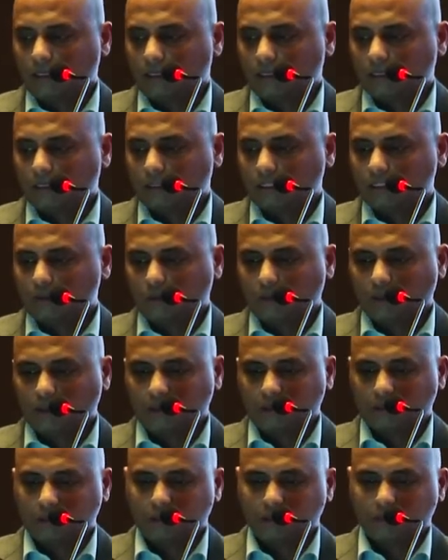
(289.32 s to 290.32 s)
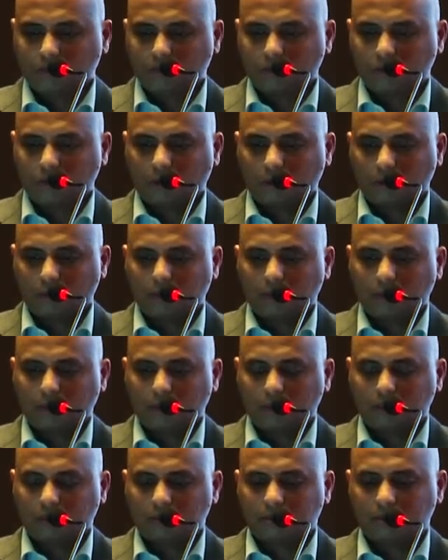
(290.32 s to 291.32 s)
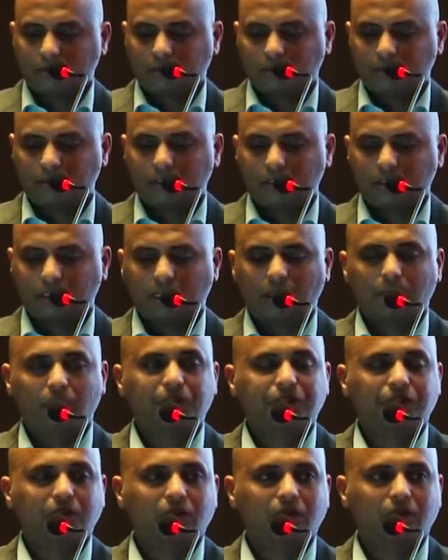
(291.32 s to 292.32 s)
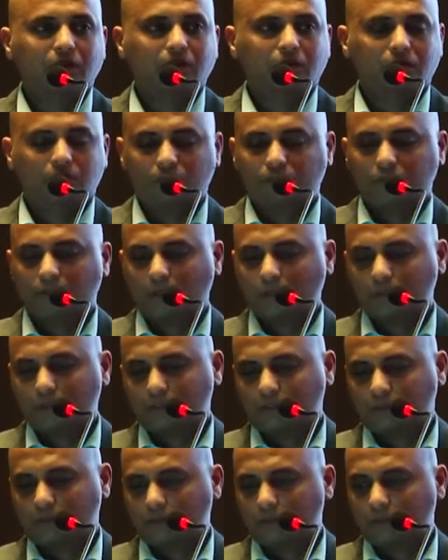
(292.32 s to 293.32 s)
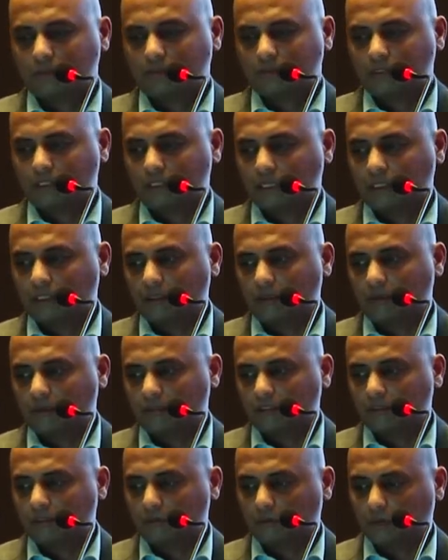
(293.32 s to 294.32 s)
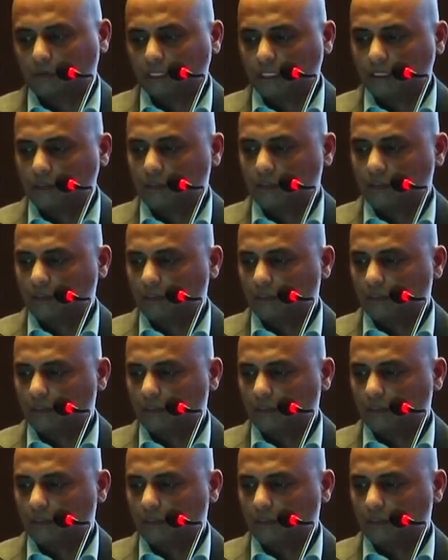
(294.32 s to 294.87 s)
Uh, the solar uh, rooftop uh, division, the commercial rooftops, we started off in 14